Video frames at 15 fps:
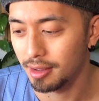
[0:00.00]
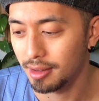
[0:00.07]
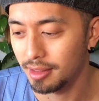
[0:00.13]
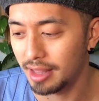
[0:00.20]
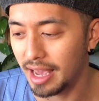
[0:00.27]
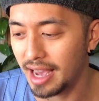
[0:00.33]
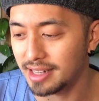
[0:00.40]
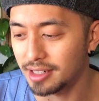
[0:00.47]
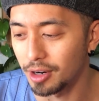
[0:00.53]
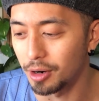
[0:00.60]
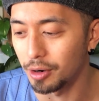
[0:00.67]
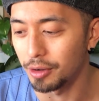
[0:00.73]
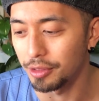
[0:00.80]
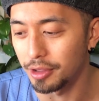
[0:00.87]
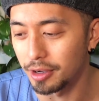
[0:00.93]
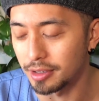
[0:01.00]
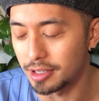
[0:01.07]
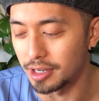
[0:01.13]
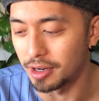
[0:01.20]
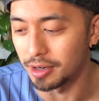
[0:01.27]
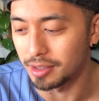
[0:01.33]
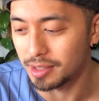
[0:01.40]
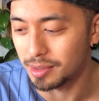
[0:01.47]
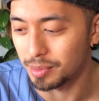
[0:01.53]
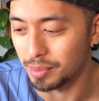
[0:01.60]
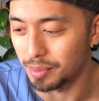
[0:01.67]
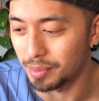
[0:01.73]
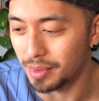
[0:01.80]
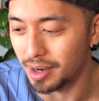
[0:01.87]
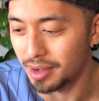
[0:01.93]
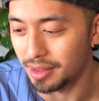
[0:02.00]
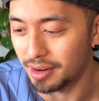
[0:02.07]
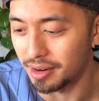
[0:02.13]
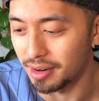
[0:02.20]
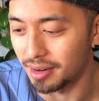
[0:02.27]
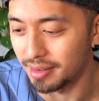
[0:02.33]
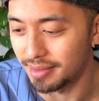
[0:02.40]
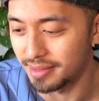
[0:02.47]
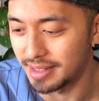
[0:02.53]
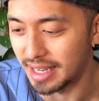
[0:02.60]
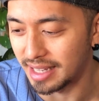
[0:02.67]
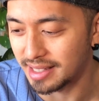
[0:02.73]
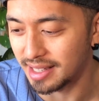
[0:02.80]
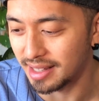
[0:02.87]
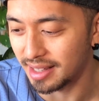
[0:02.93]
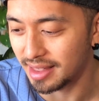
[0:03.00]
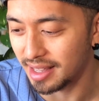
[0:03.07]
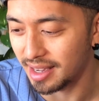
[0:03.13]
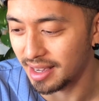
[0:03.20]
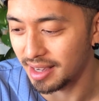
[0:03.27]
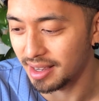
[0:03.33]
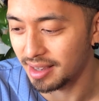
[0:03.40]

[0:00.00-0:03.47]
They had to hold those notes while they're dancing like that.